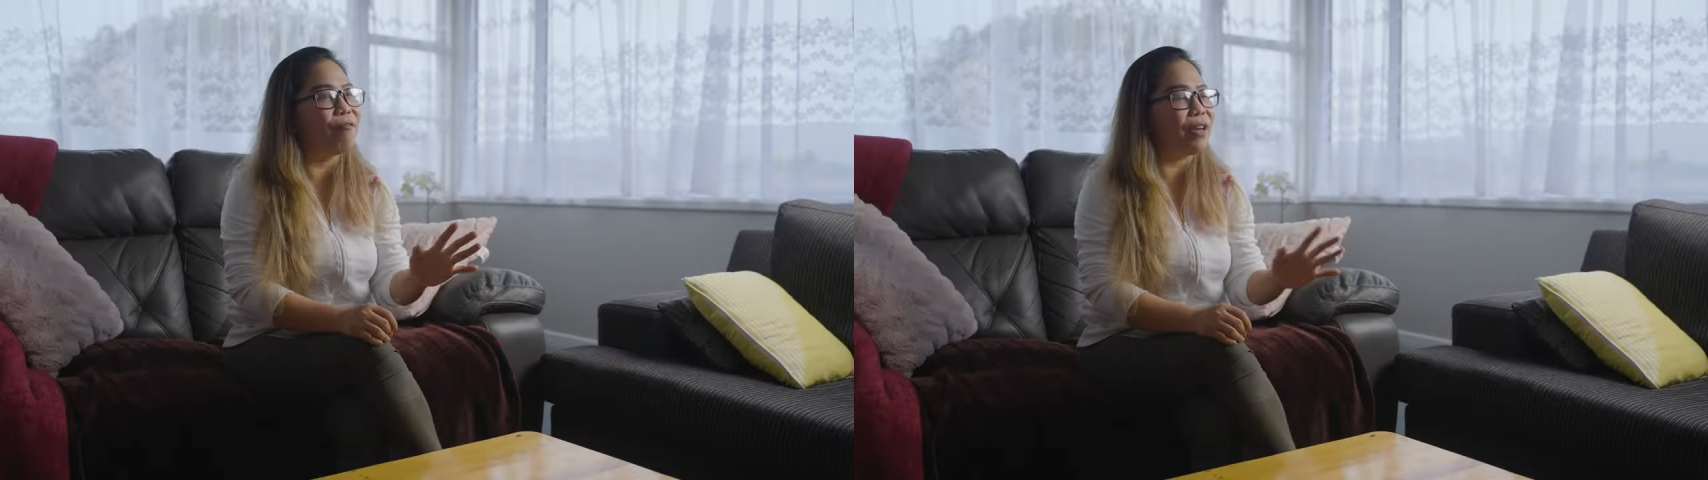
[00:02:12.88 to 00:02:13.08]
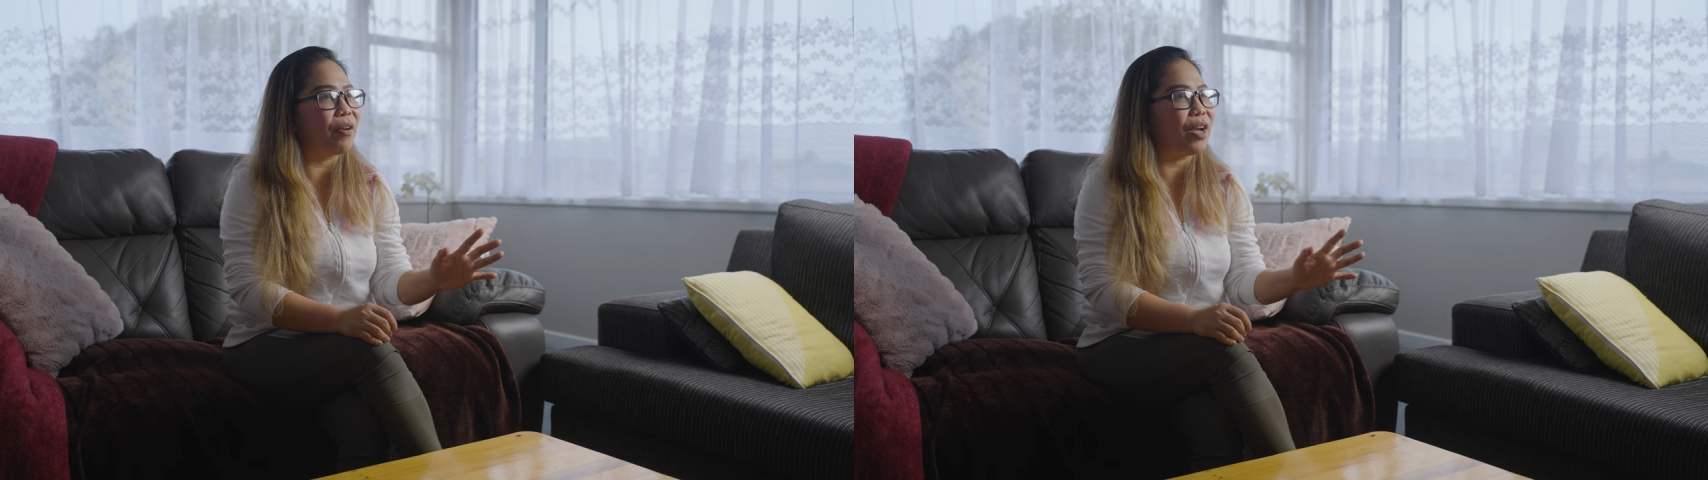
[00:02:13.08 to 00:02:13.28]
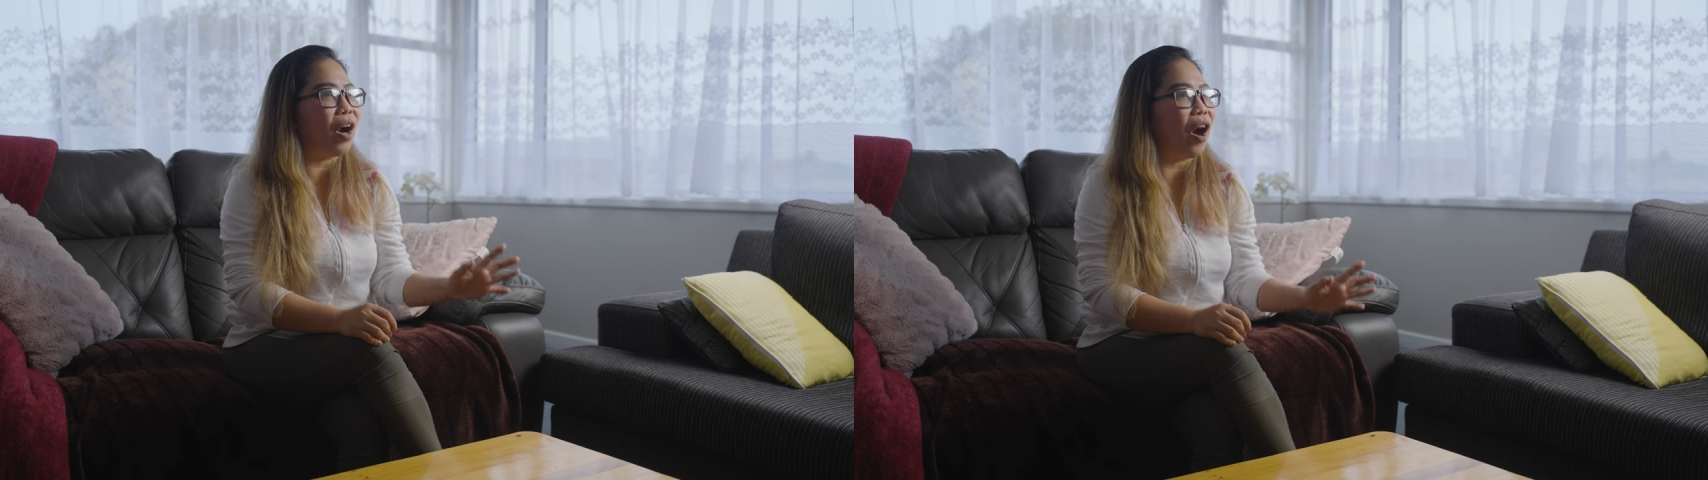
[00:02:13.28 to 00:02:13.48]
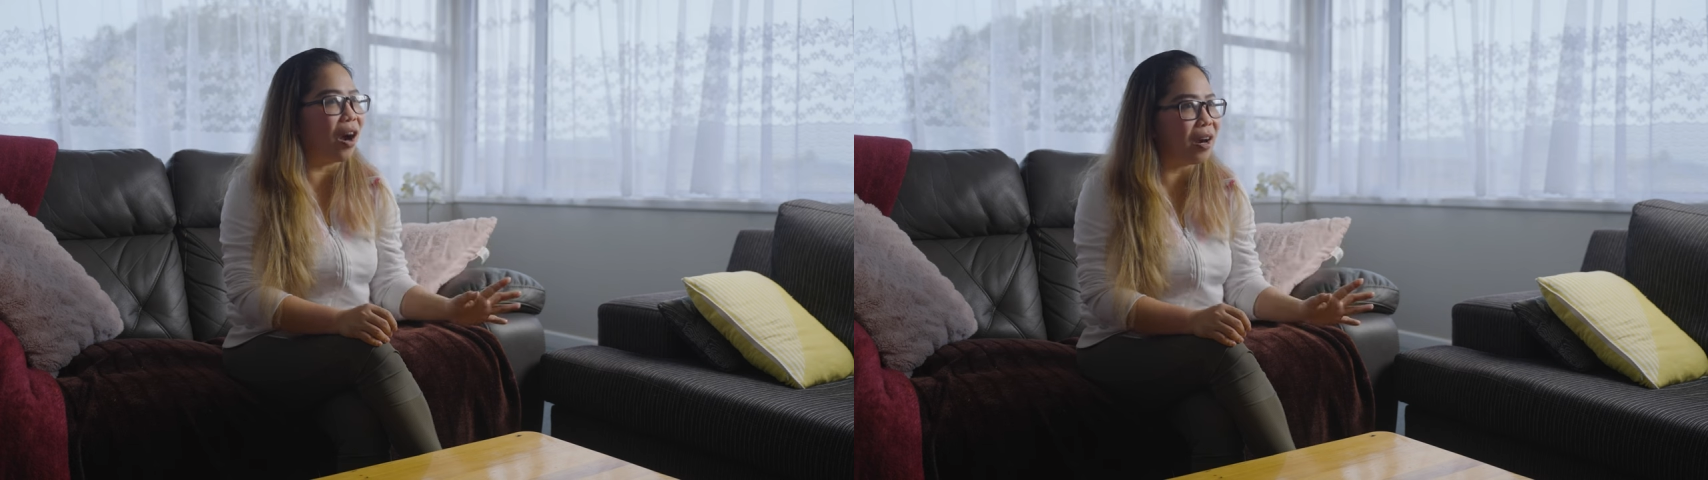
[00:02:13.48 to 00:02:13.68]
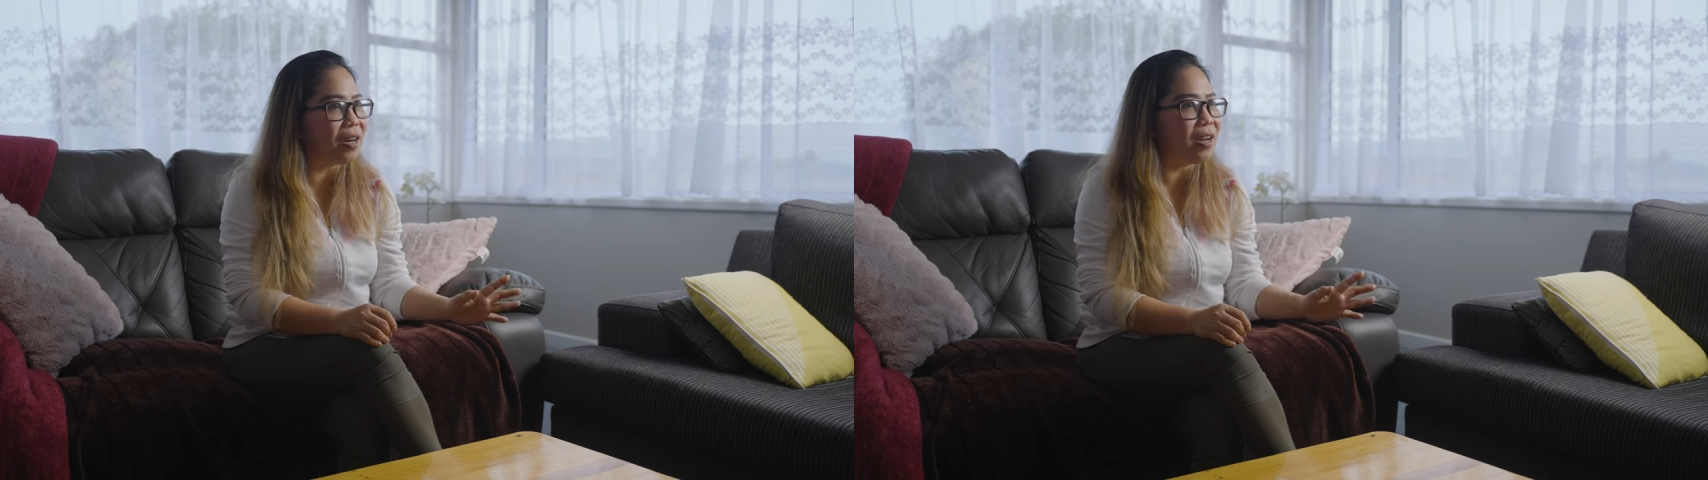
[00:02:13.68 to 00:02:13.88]
very
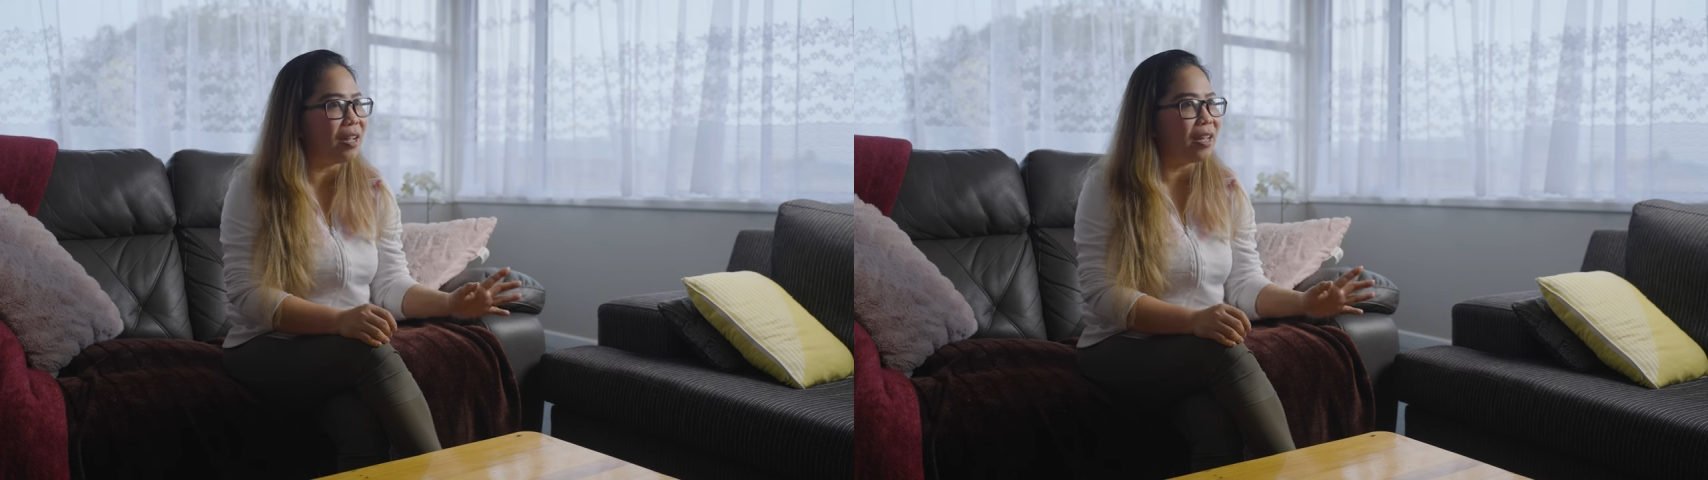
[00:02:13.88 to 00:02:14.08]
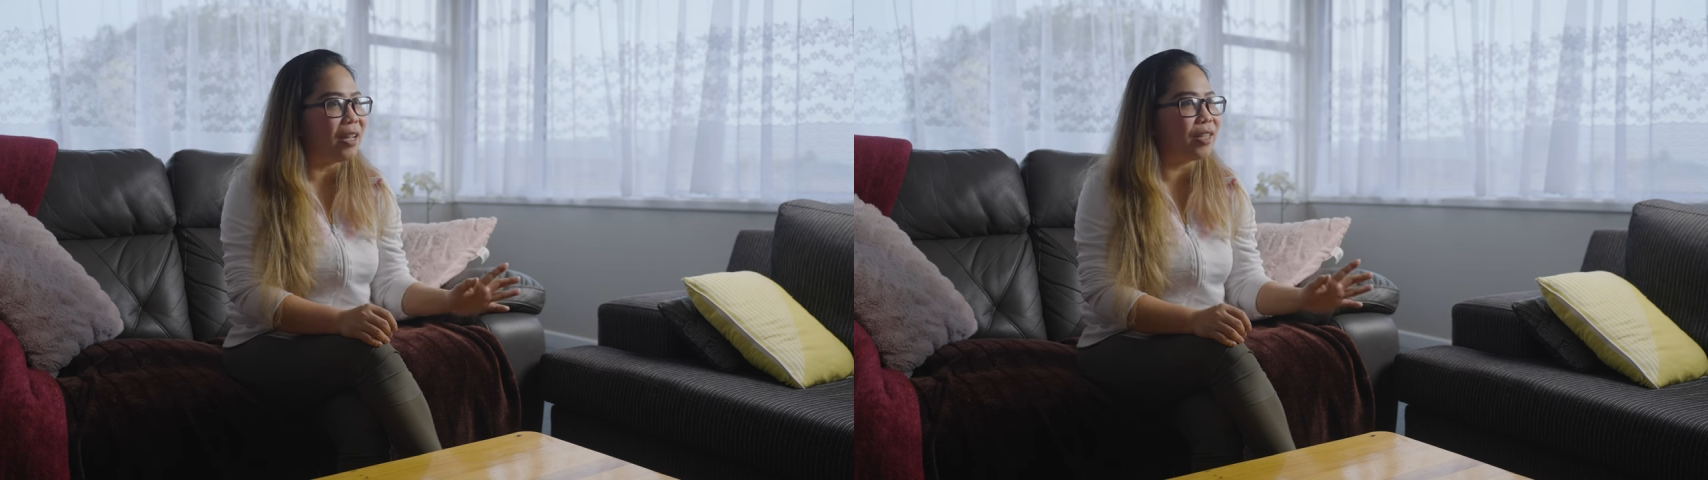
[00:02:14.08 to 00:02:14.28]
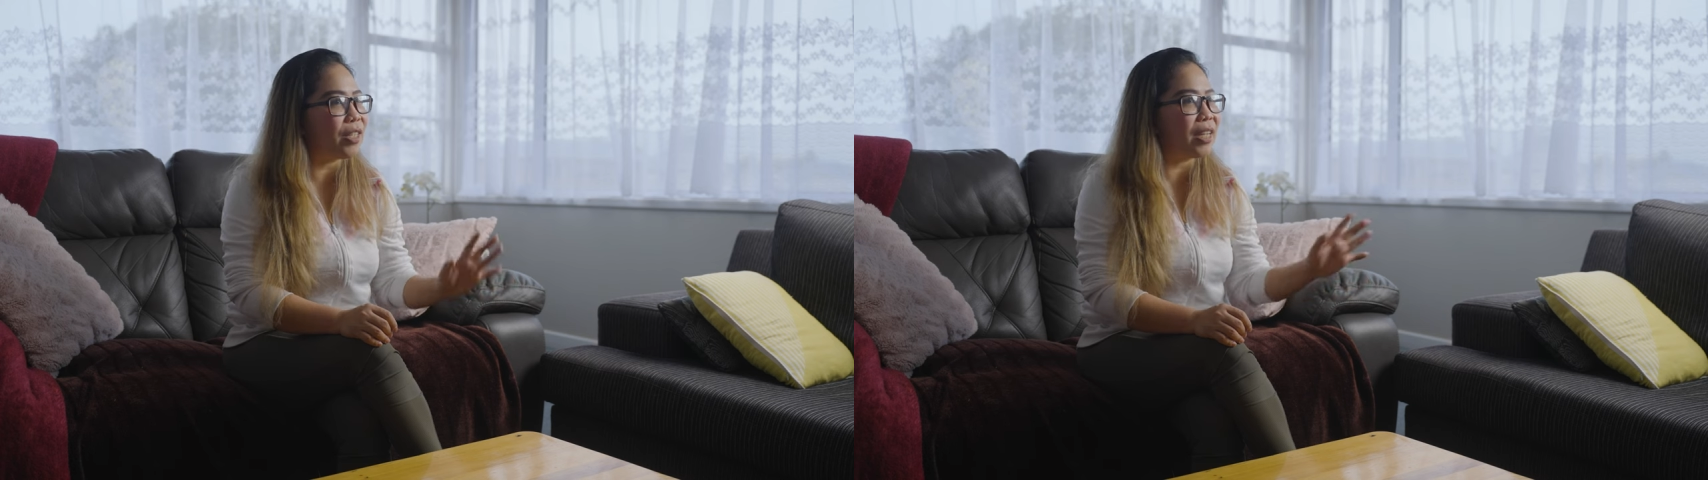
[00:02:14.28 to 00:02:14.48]
hard just